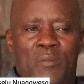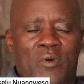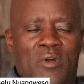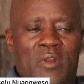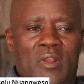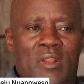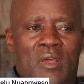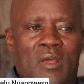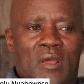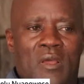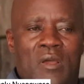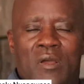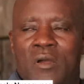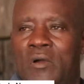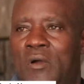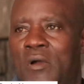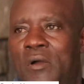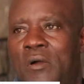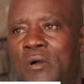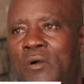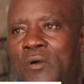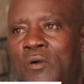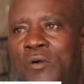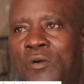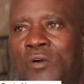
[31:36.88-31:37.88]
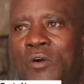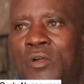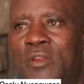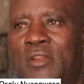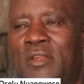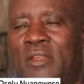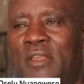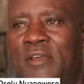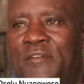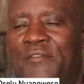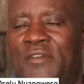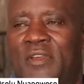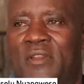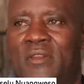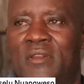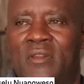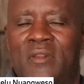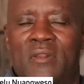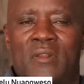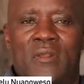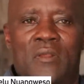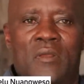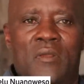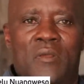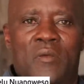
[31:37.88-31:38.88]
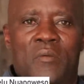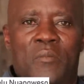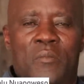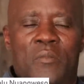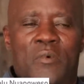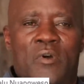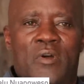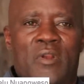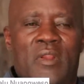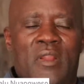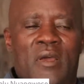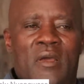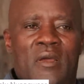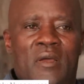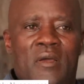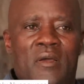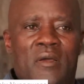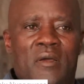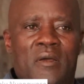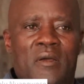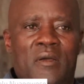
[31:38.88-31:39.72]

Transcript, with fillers: Mona, called Kevin, Mona,